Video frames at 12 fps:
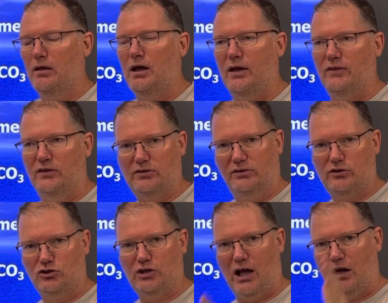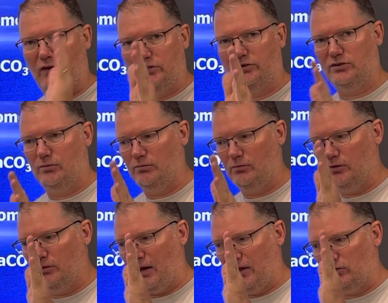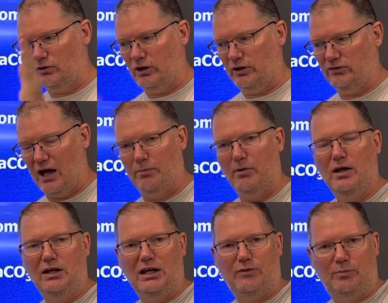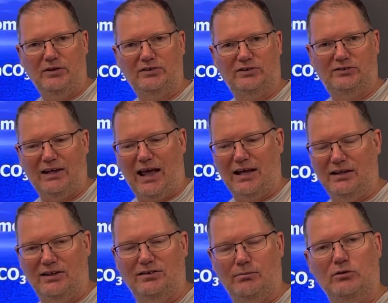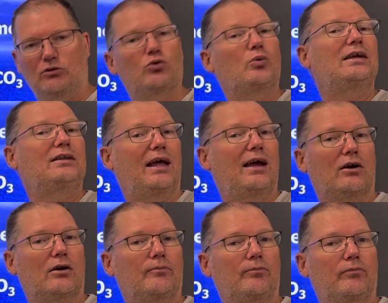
And this is the shell, this is the, the mantle on top. If a piece of sand gets in between there,